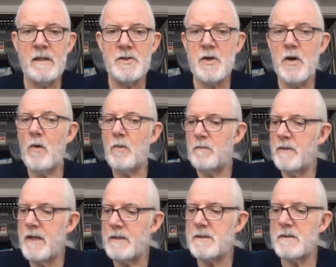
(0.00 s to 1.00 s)
So
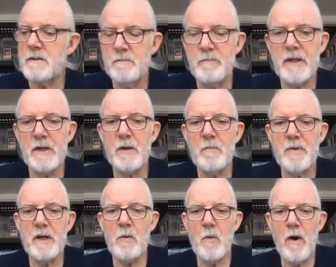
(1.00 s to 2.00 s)
yes, bigger
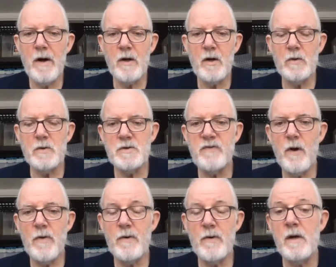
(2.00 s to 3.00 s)
bigger wire goes
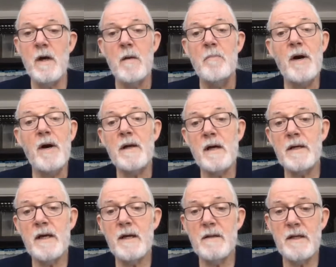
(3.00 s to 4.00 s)
farther. But
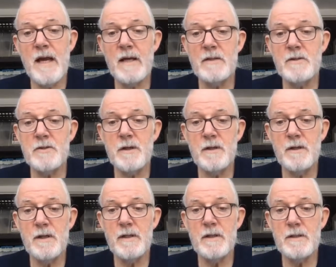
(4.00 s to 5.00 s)
again, the answer
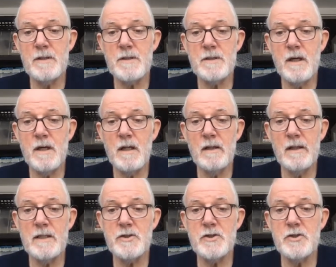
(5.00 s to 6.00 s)
is uh,
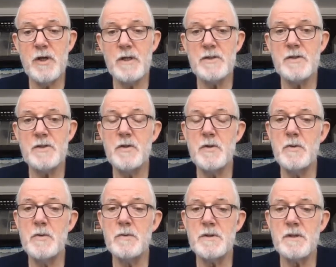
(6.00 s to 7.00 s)
let's just
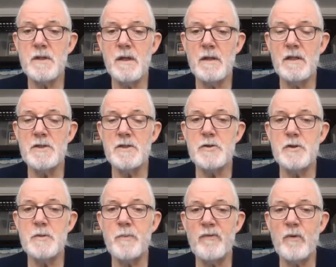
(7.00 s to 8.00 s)
use uh, let's use
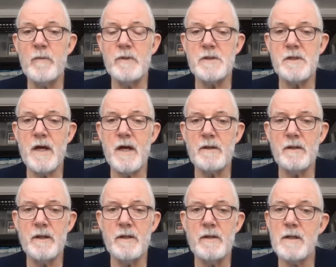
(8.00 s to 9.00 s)
the performance
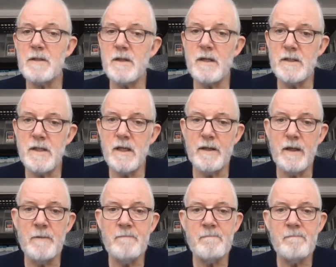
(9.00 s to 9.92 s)
calculator, and it's going to tell you.